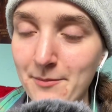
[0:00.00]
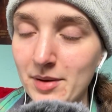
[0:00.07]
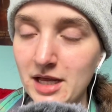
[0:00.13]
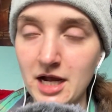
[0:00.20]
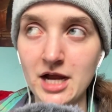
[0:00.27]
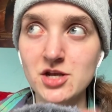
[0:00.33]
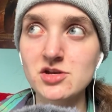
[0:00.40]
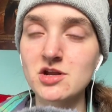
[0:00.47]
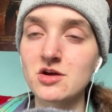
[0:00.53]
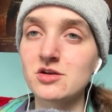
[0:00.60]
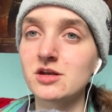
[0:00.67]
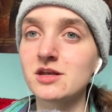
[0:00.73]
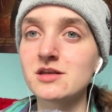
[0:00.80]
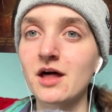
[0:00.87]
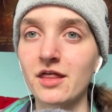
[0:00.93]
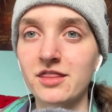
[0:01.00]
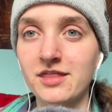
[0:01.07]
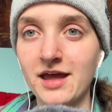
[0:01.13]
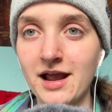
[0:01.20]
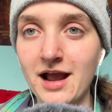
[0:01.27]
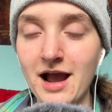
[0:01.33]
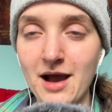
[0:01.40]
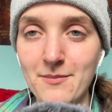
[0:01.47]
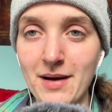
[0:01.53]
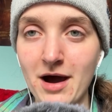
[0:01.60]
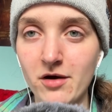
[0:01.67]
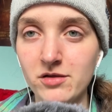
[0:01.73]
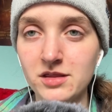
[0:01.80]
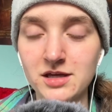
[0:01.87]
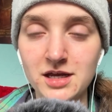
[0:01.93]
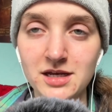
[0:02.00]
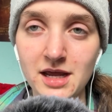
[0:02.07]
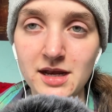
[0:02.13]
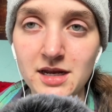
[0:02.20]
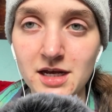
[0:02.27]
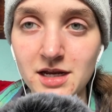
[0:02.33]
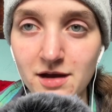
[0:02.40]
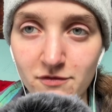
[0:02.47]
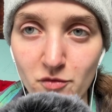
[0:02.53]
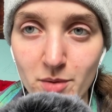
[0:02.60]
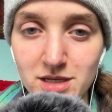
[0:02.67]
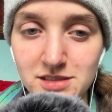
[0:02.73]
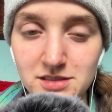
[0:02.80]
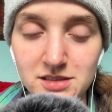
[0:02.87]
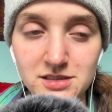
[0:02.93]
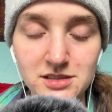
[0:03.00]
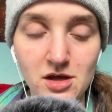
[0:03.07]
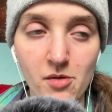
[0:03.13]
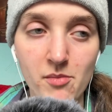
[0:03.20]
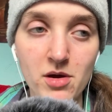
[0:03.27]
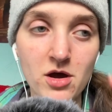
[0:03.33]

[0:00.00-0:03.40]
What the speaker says: but like I know nothing about the Canadian government system,